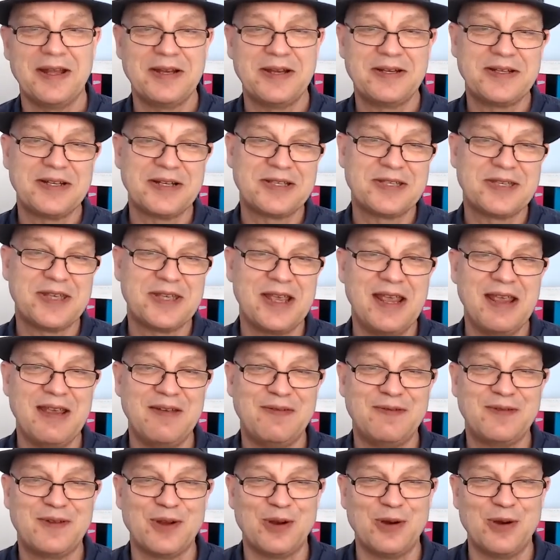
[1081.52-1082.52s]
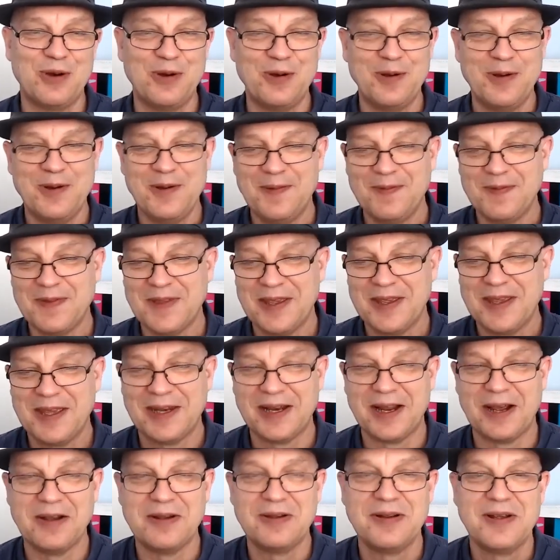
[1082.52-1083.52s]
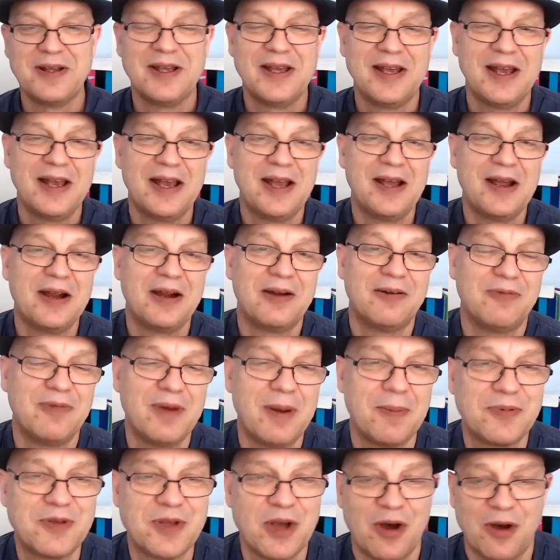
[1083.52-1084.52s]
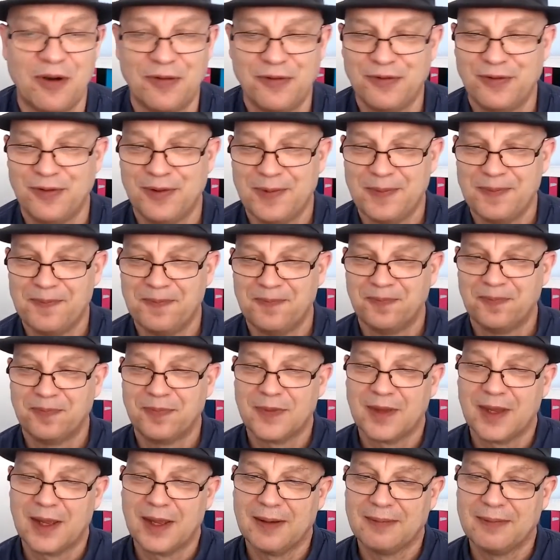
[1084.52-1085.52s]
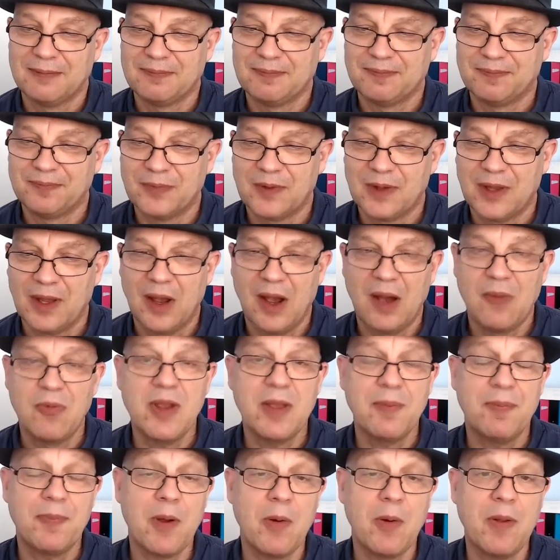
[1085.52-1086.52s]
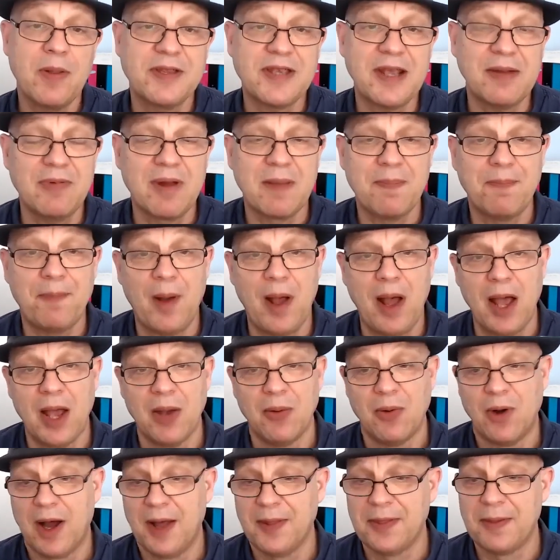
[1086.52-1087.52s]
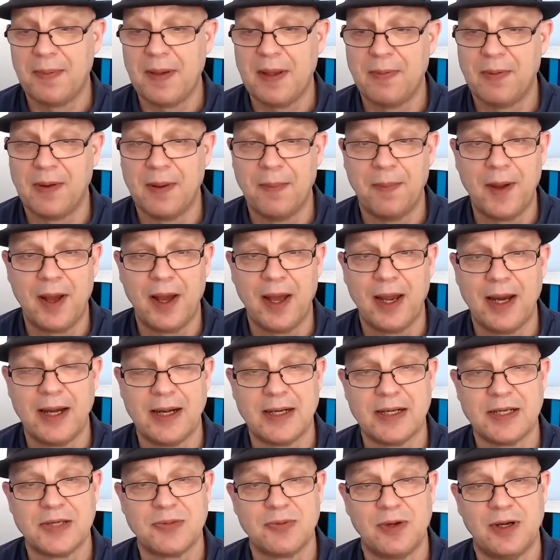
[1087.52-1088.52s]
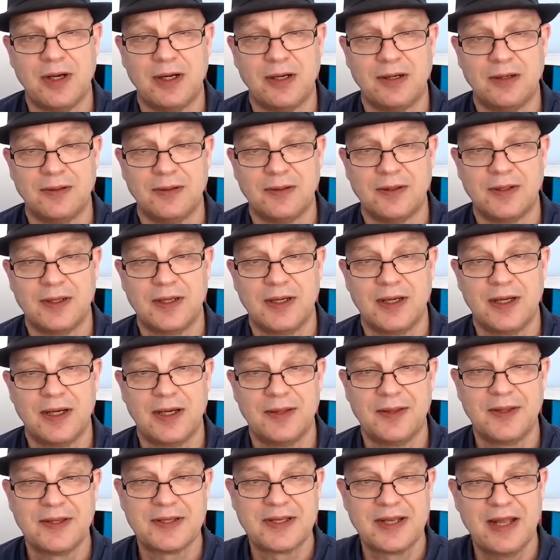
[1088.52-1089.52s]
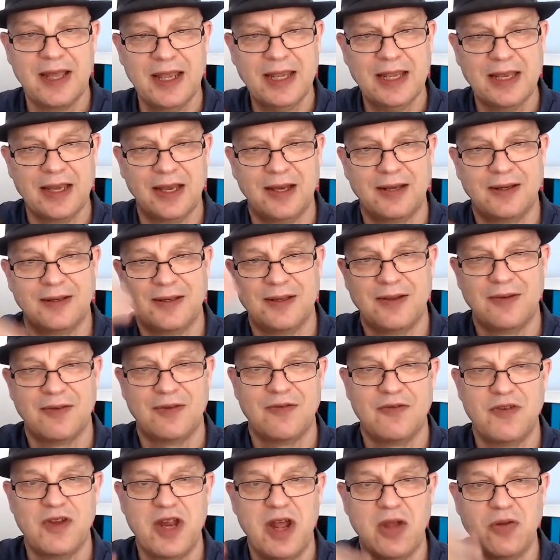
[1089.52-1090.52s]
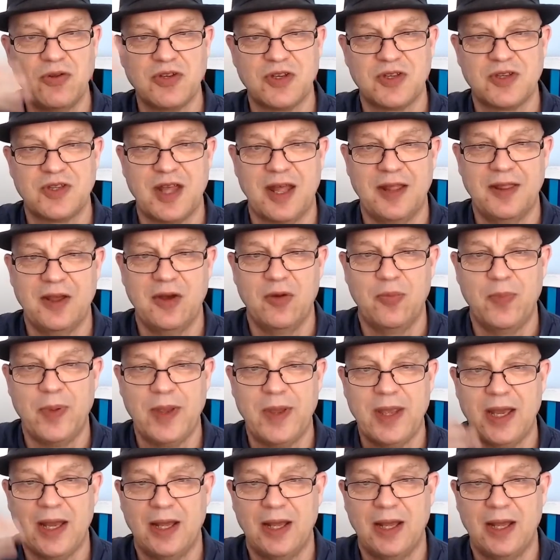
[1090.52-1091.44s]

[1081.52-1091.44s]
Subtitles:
deceived or ripped off. And we generally buy what other people are buying as well. There's like you notice that there'll be